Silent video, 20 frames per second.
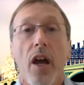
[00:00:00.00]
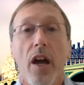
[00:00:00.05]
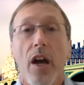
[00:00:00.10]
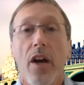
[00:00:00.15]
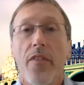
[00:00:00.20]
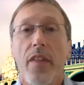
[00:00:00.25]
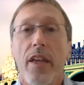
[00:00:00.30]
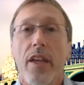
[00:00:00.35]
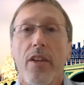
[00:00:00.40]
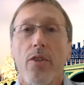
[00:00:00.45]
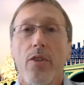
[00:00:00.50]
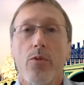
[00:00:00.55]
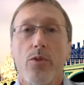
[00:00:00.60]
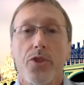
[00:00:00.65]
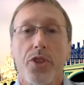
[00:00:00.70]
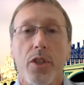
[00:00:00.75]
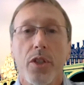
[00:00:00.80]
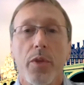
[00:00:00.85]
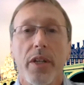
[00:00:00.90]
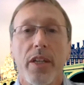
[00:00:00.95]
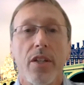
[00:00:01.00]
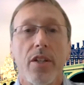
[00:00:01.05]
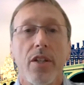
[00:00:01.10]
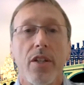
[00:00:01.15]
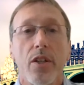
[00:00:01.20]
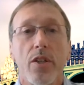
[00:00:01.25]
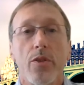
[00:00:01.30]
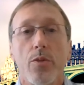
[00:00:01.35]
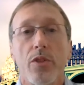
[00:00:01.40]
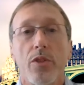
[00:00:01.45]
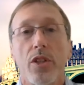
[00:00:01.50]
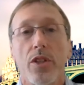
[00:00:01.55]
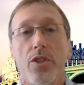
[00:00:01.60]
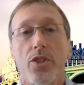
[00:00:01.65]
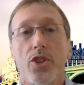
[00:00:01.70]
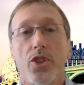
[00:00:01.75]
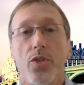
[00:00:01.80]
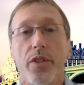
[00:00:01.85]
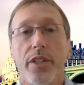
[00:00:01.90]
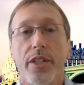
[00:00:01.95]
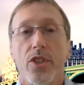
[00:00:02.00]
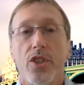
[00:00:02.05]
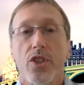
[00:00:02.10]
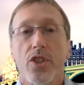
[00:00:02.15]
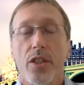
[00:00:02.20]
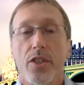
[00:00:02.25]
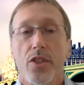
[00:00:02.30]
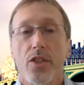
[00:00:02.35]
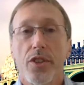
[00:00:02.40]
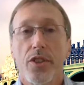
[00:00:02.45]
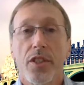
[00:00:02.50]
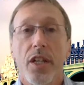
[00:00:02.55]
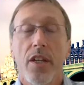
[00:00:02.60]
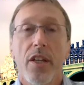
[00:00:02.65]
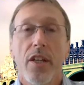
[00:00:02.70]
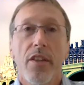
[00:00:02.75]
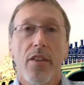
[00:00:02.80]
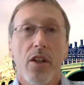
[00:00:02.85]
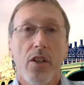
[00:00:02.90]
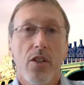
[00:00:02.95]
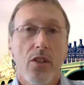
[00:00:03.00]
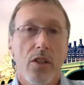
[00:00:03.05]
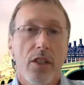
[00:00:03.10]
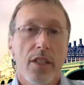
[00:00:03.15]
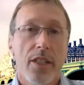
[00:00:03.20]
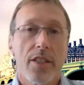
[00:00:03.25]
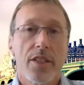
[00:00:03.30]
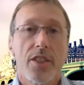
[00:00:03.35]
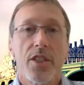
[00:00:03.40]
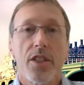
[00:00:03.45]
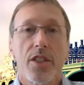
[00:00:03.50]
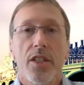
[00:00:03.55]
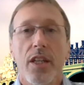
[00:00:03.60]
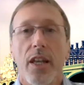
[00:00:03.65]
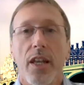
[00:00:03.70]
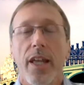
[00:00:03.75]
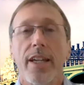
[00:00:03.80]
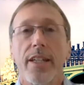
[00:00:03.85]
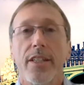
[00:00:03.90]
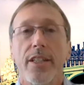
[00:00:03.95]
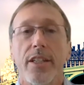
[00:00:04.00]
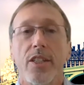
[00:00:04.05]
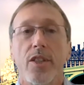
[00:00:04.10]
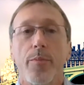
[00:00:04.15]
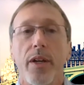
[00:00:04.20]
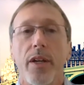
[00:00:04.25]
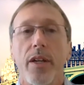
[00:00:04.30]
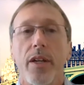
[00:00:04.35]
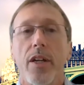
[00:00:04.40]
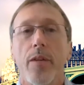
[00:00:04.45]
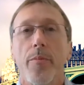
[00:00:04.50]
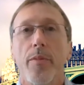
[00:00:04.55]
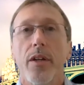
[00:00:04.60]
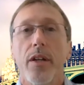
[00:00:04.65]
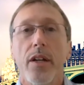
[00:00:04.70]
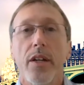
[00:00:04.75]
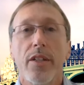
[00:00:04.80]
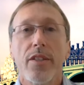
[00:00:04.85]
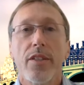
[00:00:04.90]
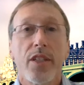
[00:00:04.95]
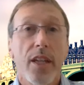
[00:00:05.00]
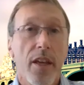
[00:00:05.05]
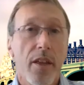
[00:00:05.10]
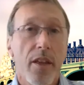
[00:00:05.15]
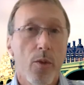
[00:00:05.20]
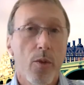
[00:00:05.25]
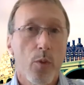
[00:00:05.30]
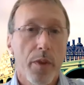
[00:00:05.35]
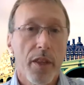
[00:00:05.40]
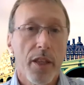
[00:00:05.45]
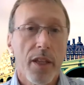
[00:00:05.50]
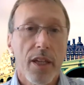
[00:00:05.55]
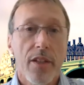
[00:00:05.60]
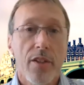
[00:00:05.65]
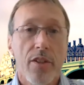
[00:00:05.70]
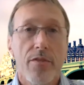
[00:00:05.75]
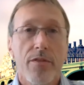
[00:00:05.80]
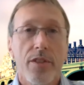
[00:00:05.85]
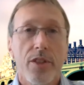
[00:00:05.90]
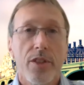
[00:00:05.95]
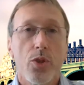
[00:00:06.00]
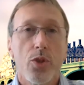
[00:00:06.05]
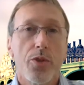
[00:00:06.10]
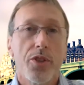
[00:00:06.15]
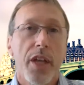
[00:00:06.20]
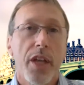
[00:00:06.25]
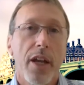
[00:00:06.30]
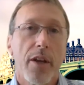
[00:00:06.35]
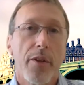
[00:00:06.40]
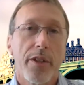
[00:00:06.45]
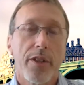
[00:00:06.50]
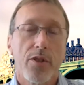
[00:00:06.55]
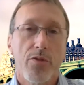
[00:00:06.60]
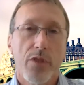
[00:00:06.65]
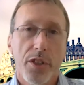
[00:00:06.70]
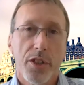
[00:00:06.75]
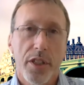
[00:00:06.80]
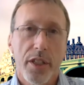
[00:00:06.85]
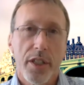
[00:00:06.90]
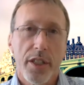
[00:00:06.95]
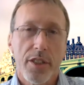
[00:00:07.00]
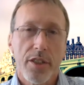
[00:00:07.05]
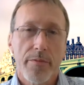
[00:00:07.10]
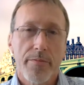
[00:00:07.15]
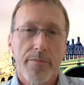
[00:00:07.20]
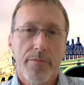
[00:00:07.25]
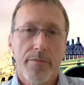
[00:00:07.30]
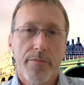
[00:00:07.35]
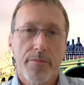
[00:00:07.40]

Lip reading: and they can also include constraints such as earliest and latest pickup, together with the individual's characteristics.